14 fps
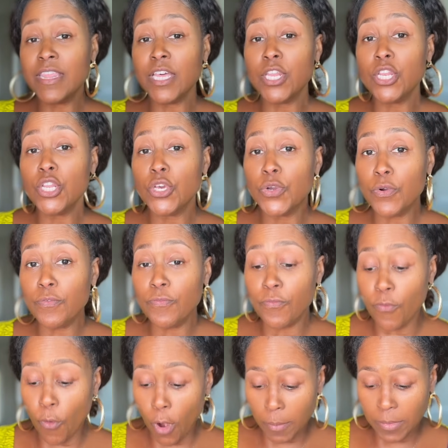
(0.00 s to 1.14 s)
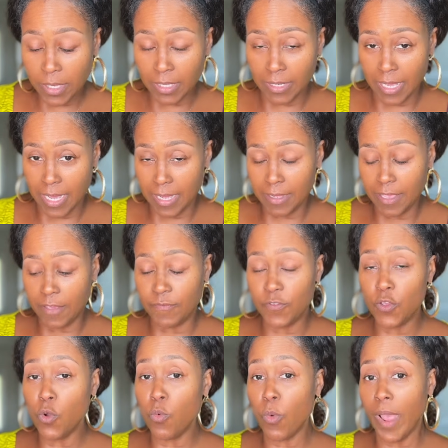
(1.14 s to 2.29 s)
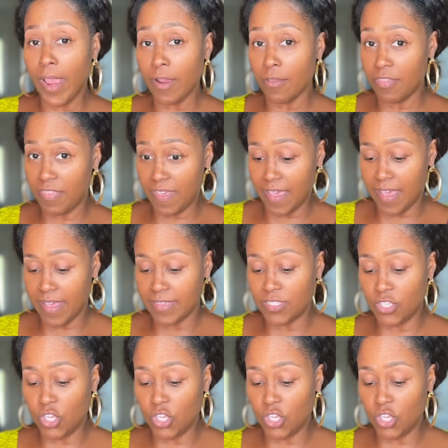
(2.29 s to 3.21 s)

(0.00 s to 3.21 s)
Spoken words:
the new formula, if you wear this,